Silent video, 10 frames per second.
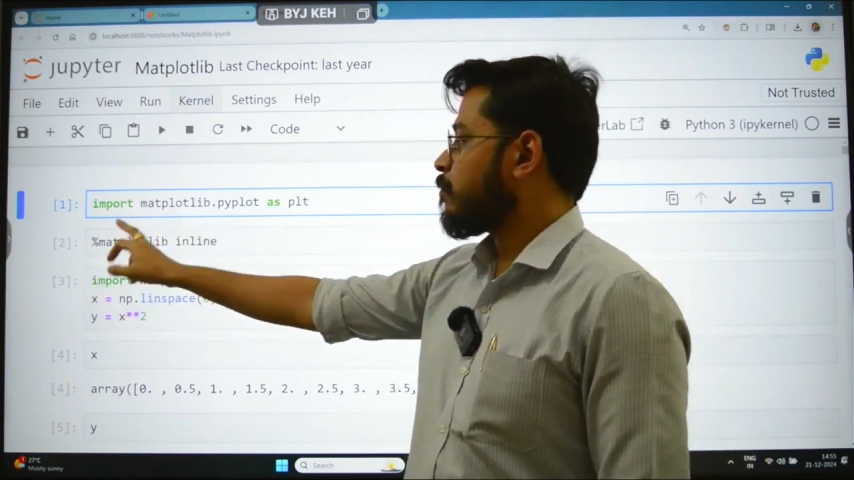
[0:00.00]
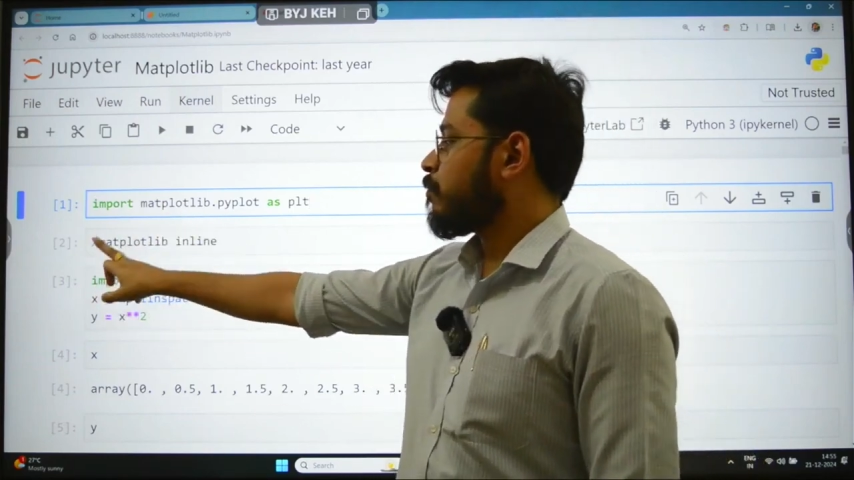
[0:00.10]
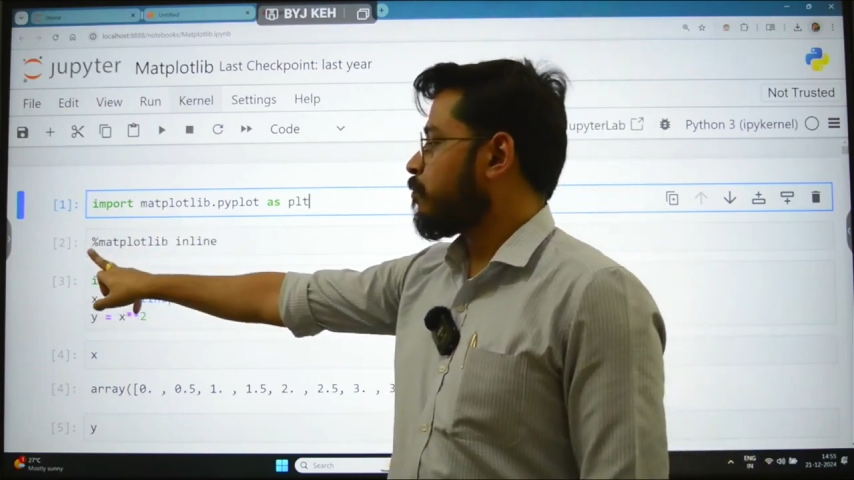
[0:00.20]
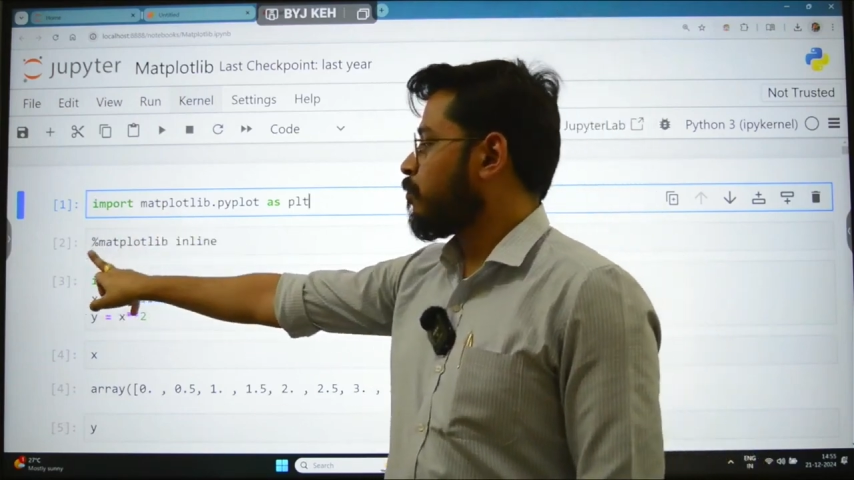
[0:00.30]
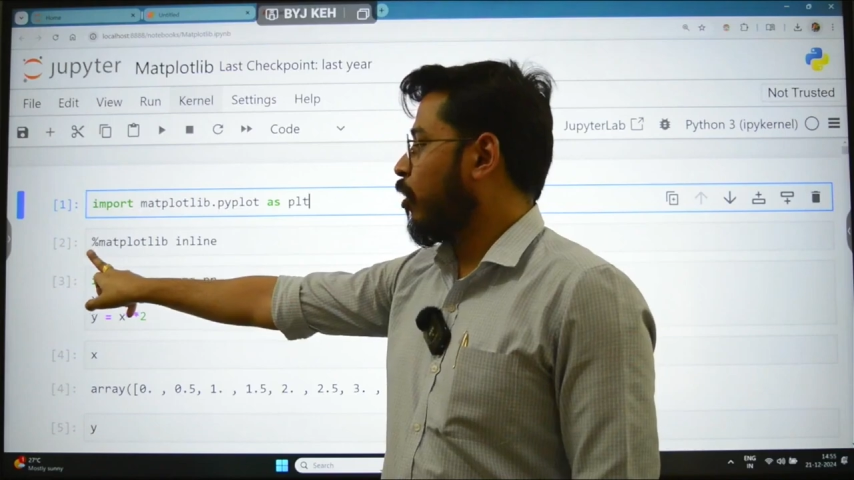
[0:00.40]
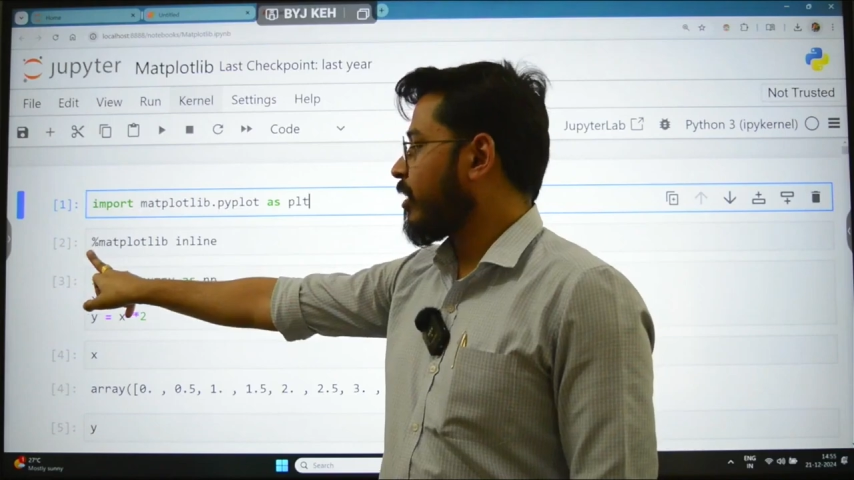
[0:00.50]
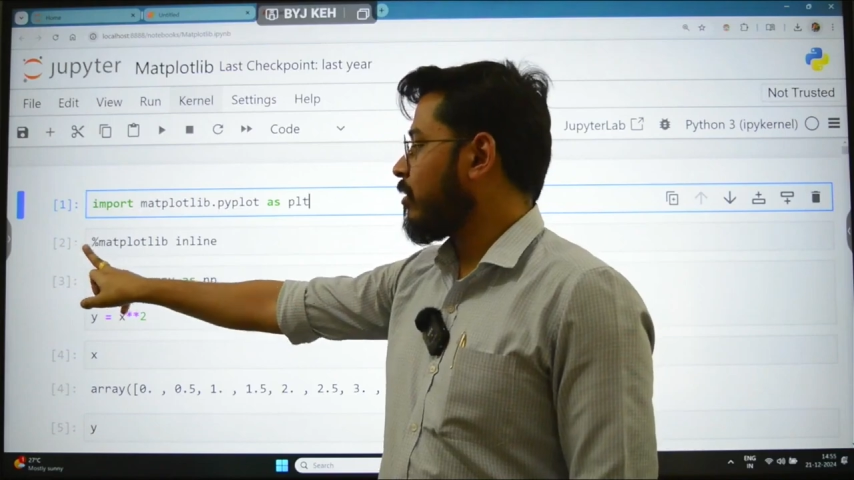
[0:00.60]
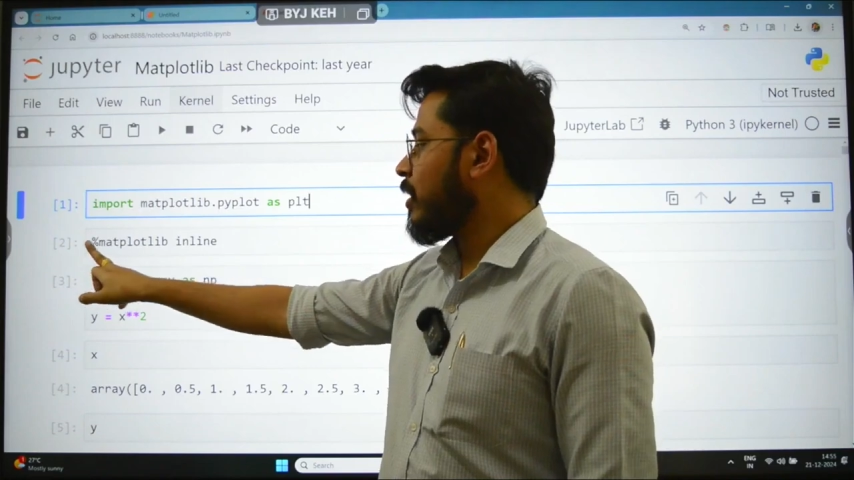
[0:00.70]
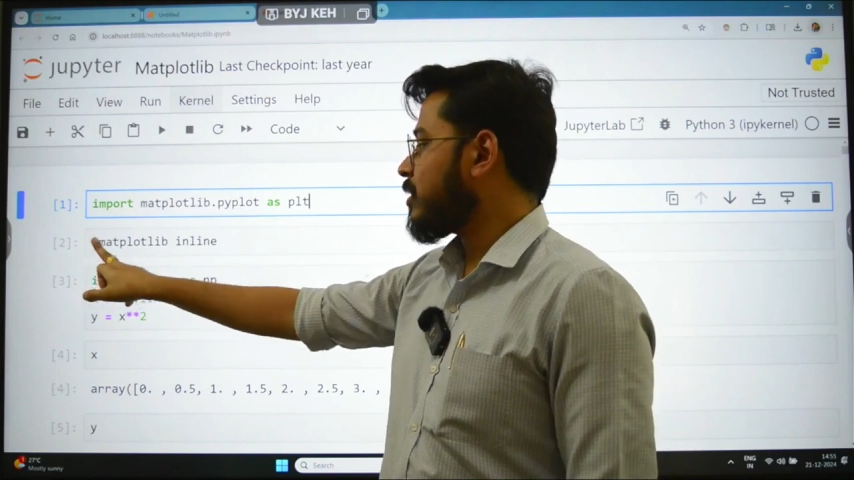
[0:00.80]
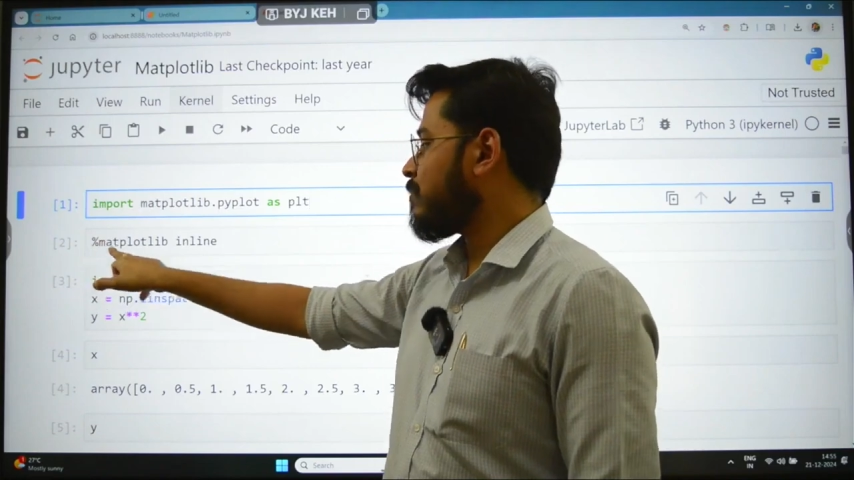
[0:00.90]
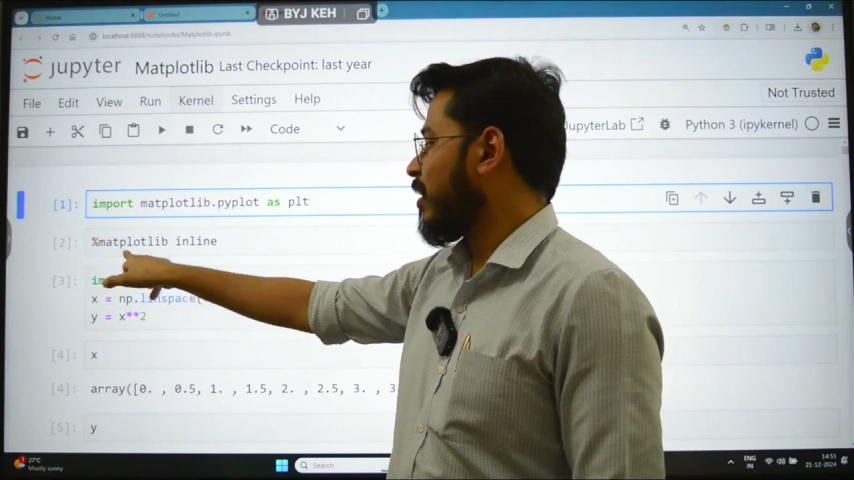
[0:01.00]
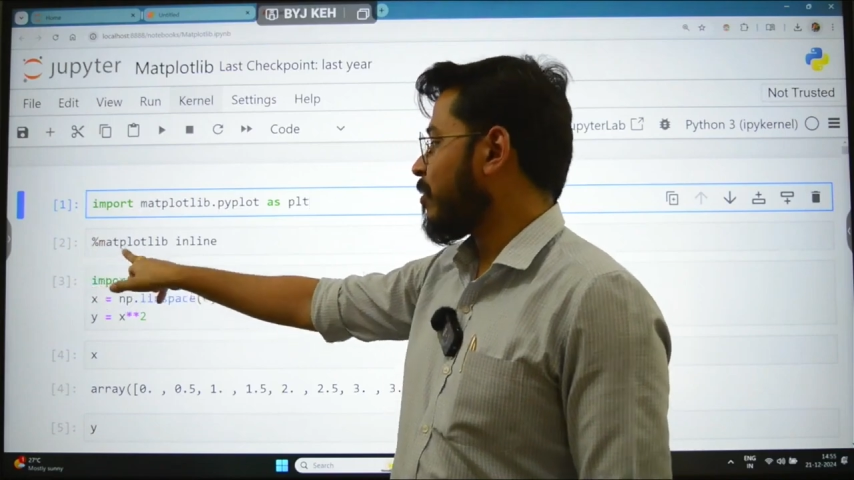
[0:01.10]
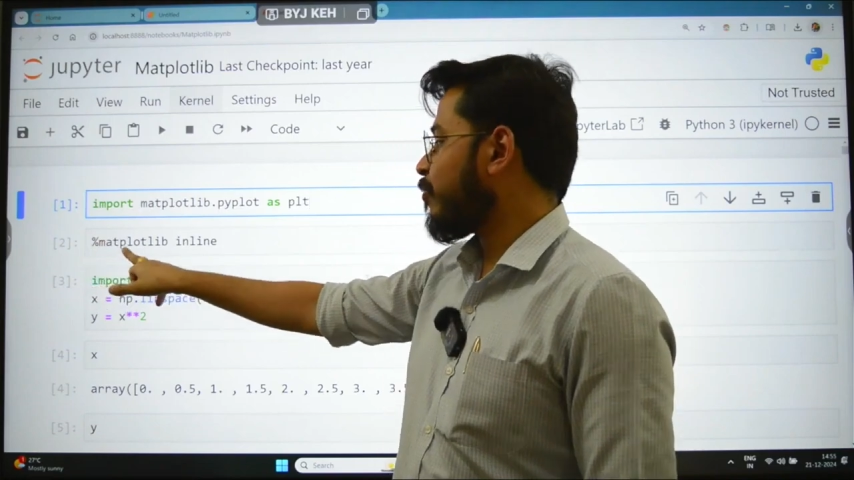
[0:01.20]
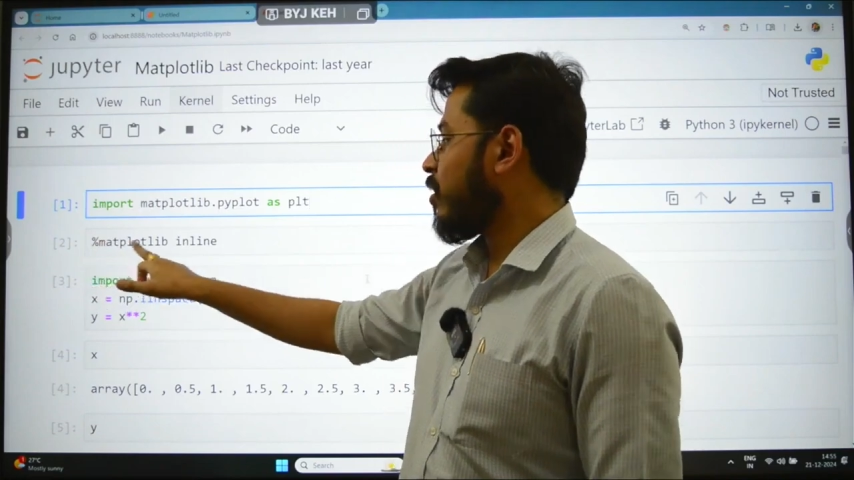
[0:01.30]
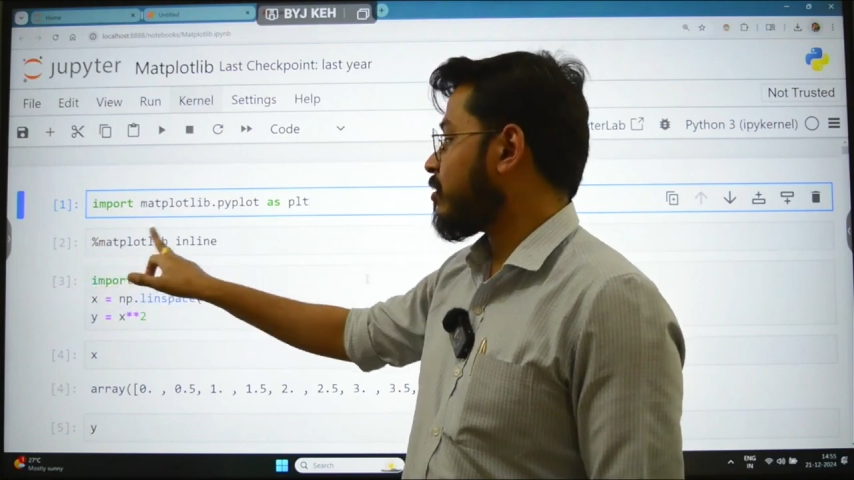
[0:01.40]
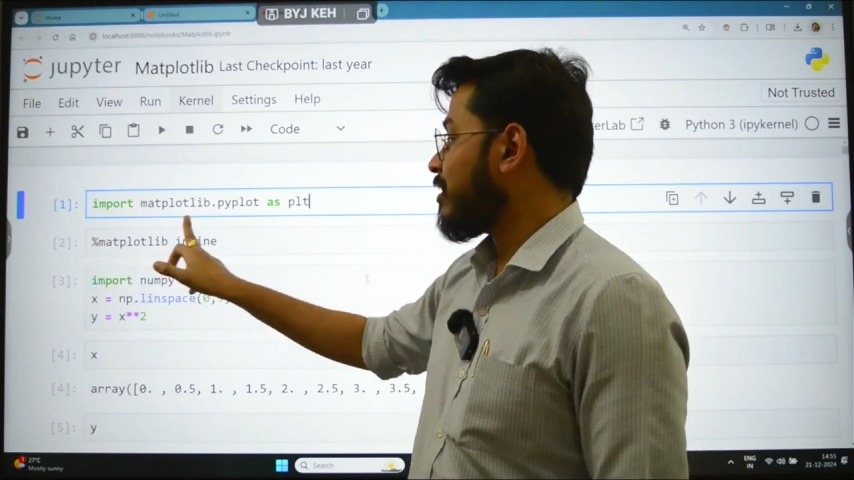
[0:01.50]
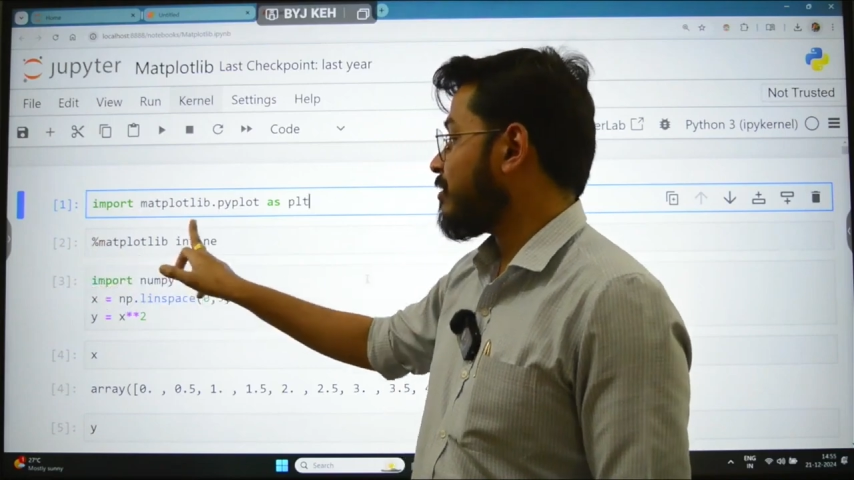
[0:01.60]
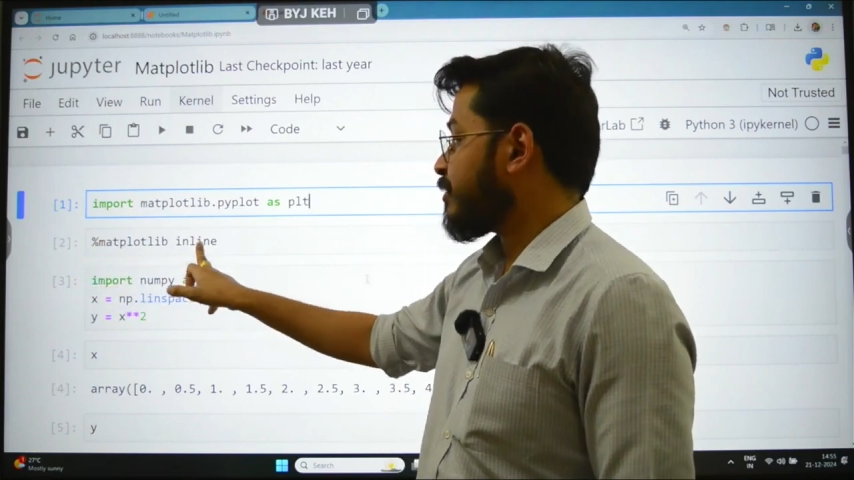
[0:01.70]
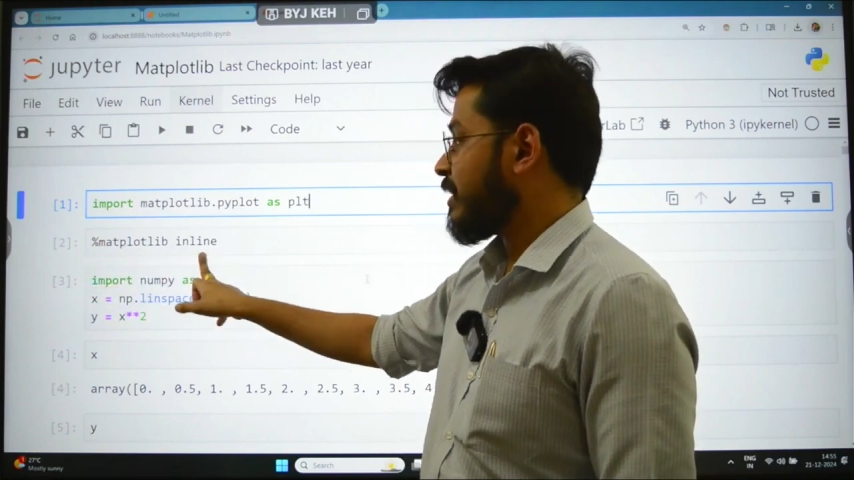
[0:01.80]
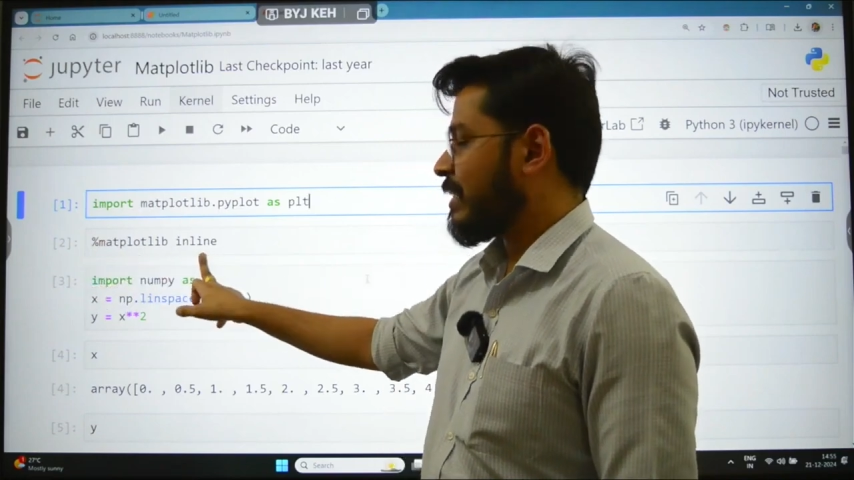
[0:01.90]
modulus
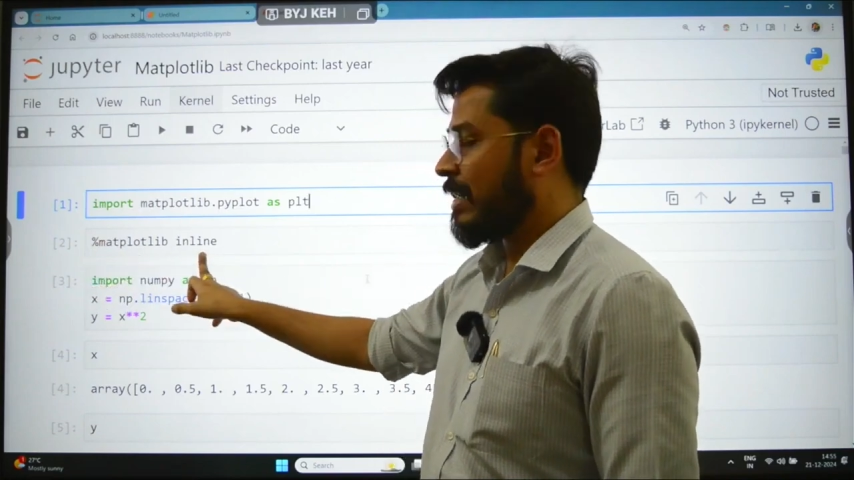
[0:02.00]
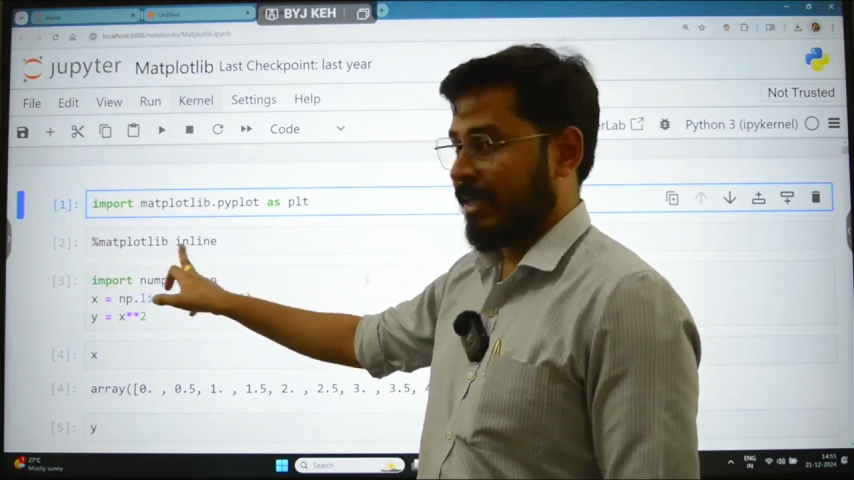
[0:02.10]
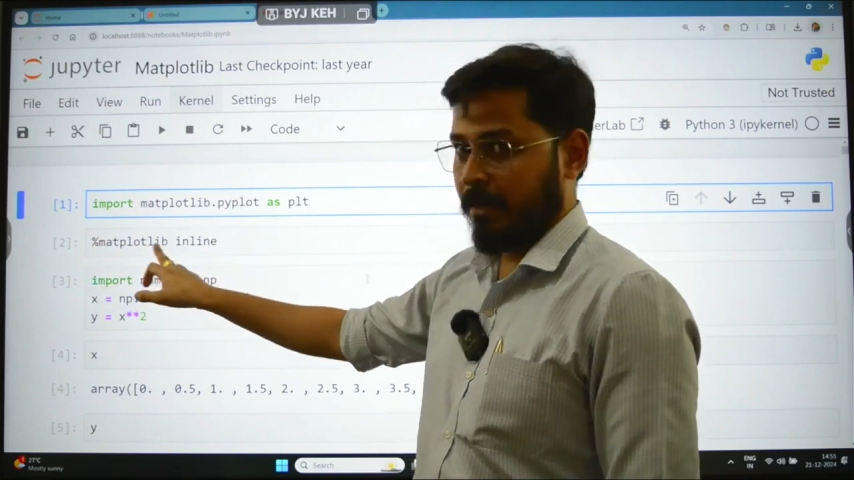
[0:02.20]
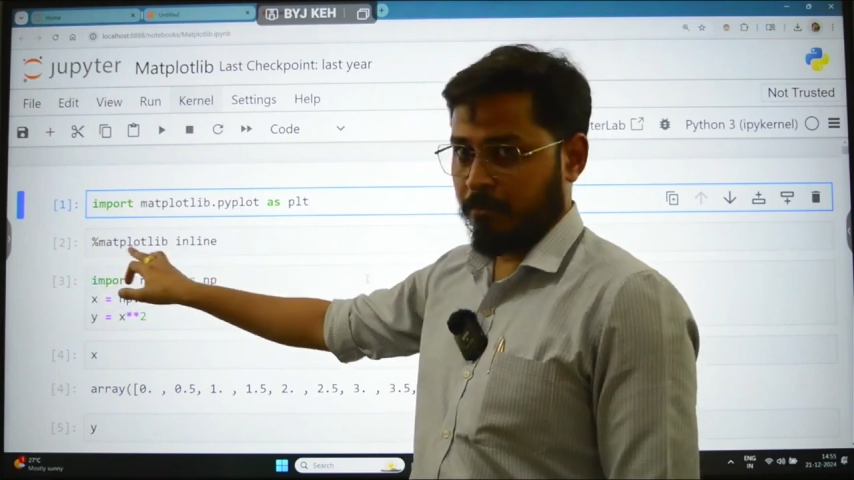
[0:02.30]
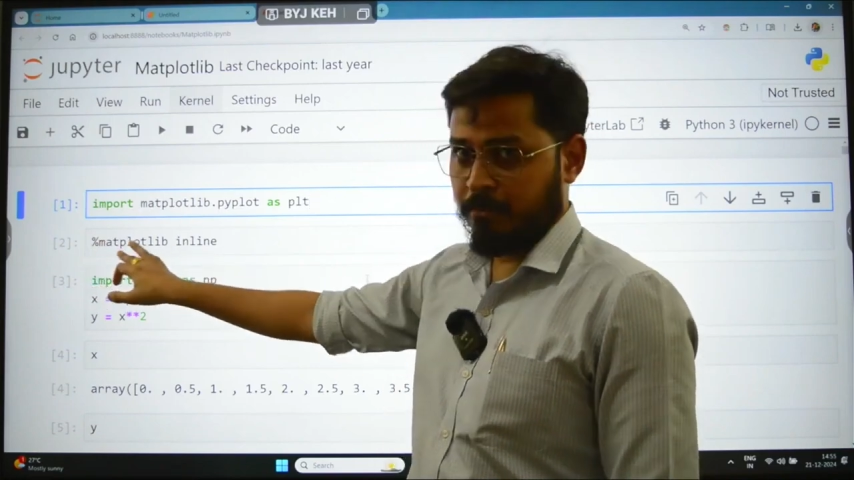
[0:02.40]
matplotlib inline,